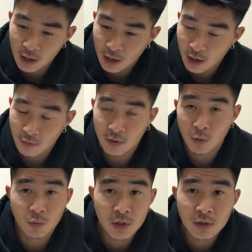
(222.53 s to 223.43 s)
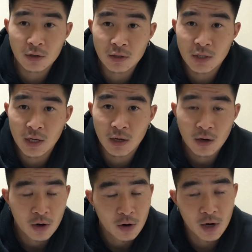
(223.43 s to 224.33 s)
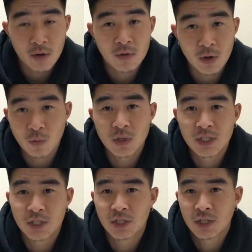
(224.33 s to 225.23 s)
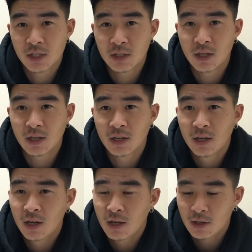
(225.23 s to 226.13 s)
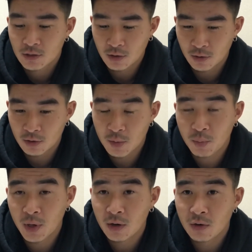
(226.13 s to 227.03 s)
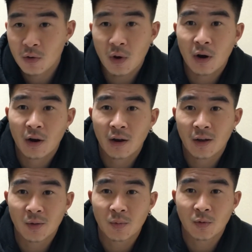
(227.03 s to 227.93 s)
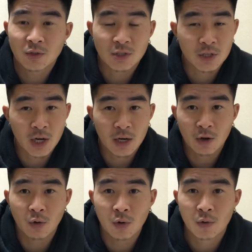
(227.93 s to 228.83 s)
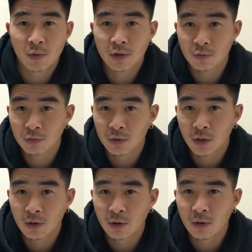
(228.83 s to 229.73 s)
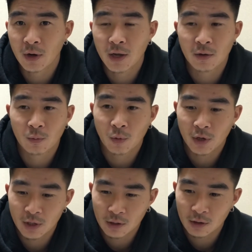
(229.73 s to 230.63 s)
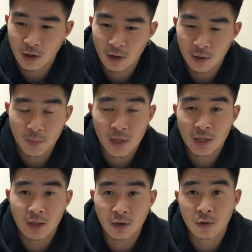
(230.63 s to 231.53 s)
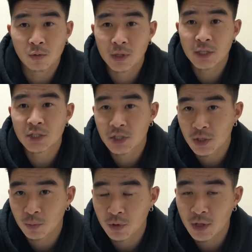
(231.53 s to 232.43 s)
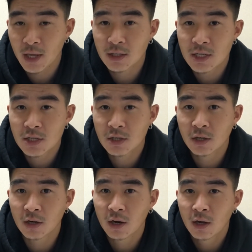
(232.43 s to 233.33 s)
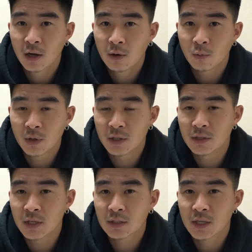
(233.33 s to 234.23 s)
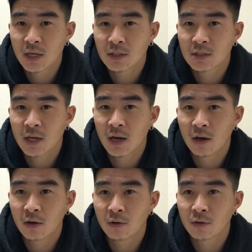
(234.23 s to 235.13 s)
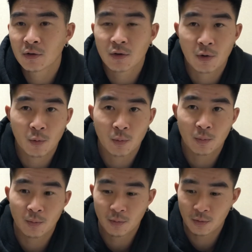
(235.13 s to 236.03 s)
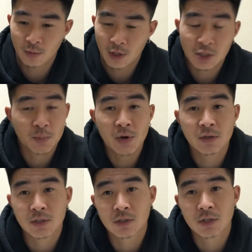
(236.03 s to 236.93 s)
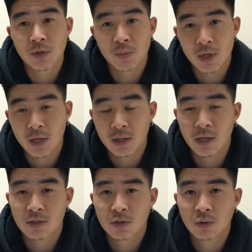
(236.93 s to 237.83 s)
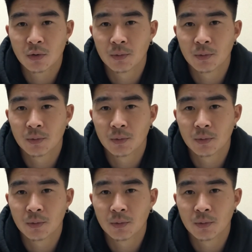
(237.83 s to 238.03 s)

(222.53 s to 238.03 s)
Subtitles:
having a really good day or having a really shitty day. So the better you are at just kind of going with the flow and working along and making a good relationship with that teacher really dictates how your experience is gonna be at that school.